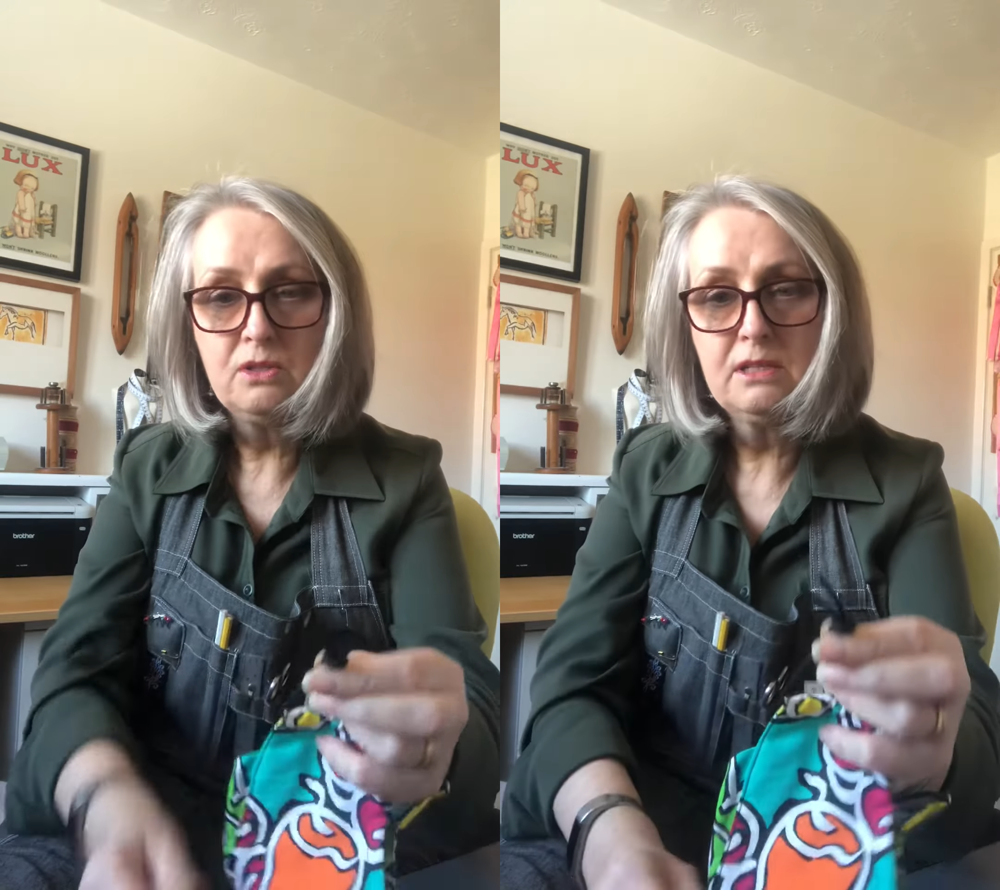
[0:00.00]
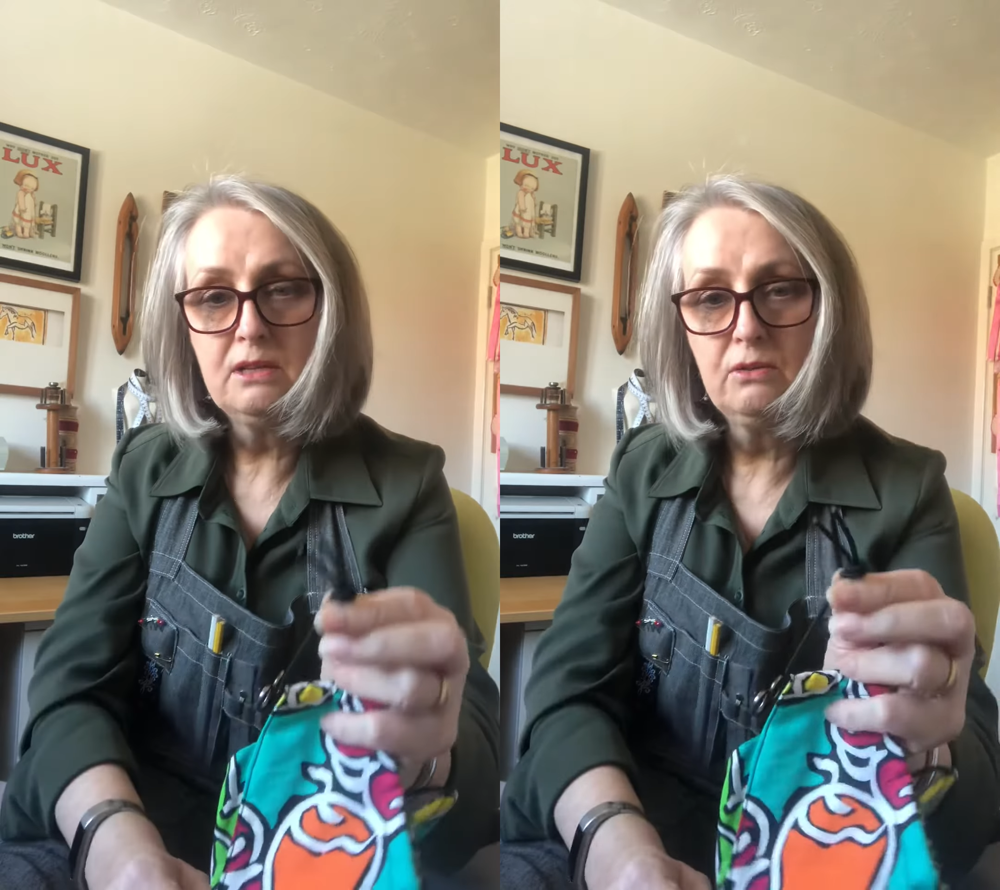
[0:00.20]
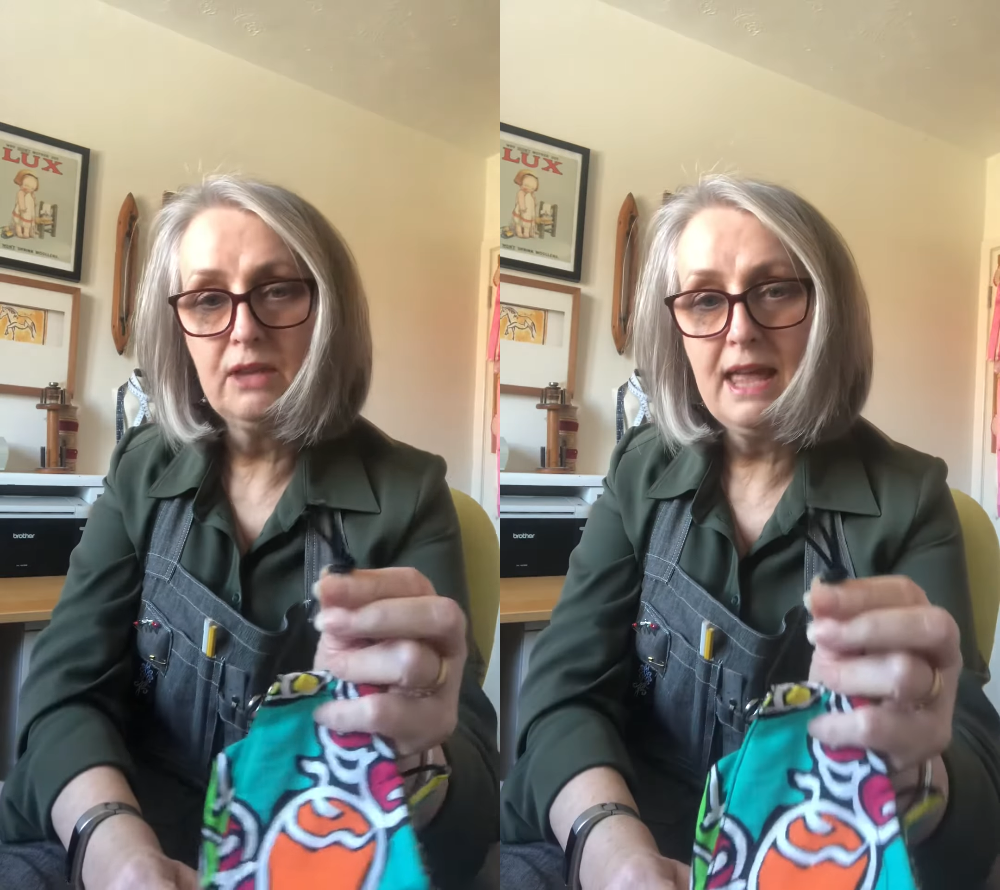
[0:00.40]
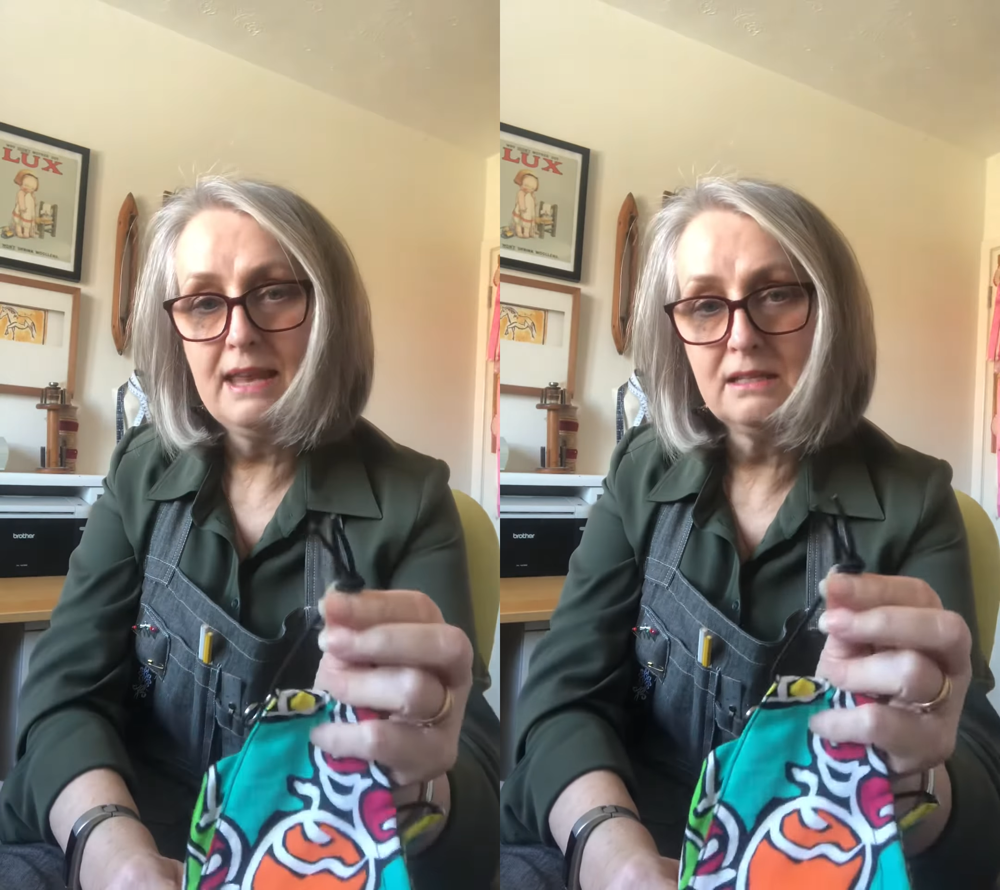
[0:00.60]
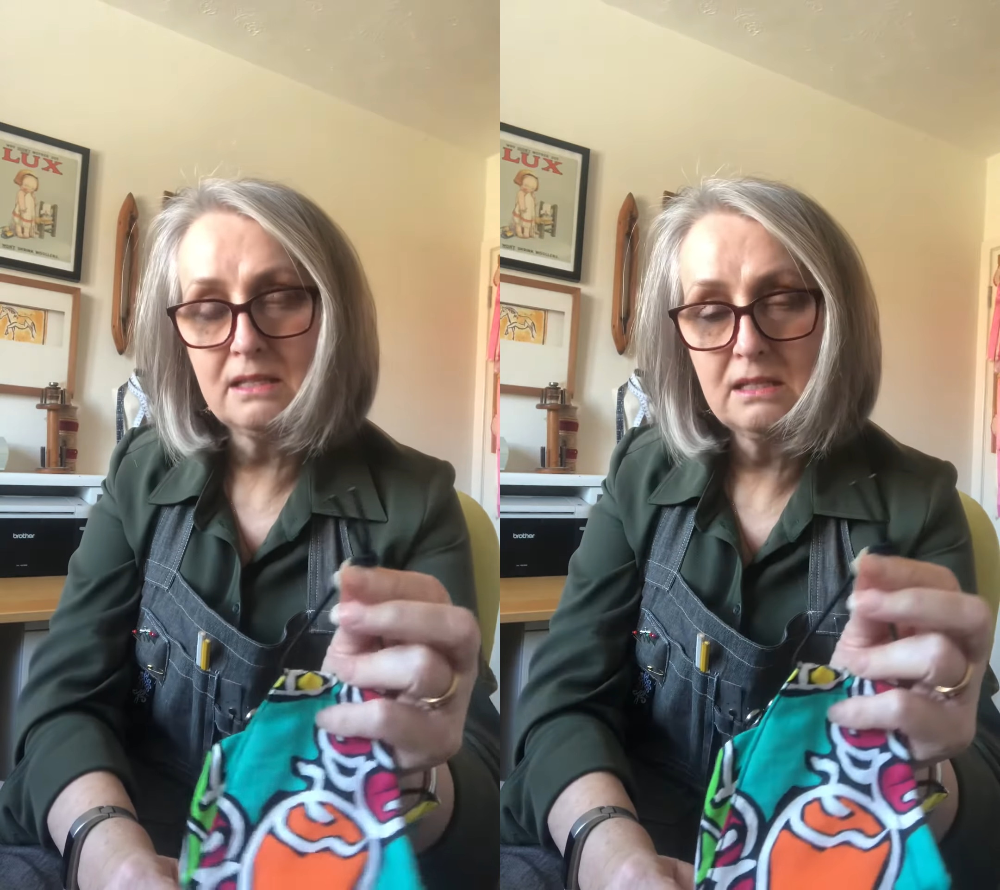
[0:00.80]
seal the
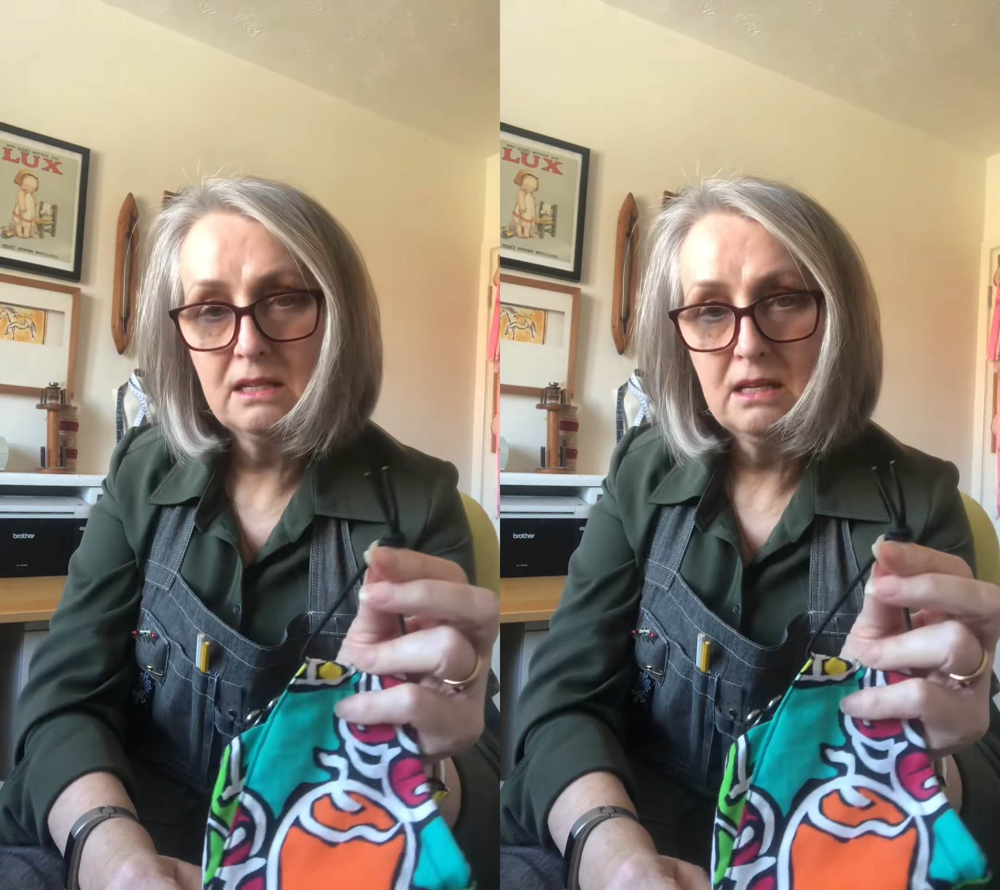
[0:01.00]
ends